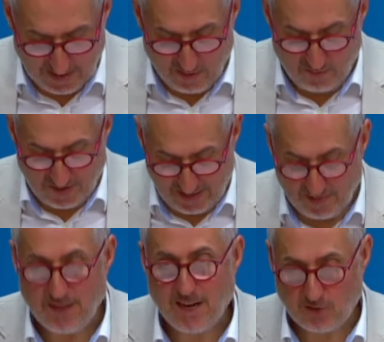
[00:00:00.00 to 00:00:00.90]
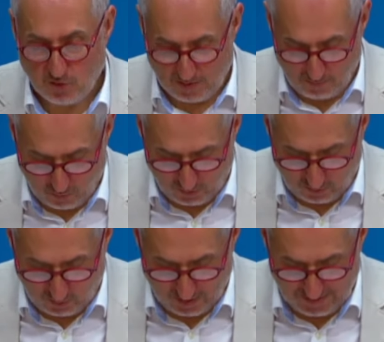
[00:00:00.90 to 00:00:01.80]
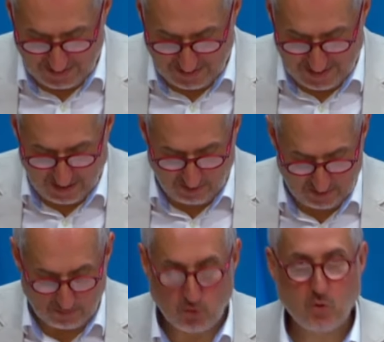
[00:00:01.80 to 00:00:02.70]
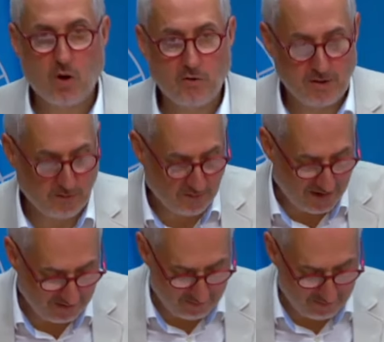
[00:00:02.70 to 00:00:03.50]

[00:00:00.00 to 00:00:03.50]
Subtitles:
via the Adre border crossing, carrying some 205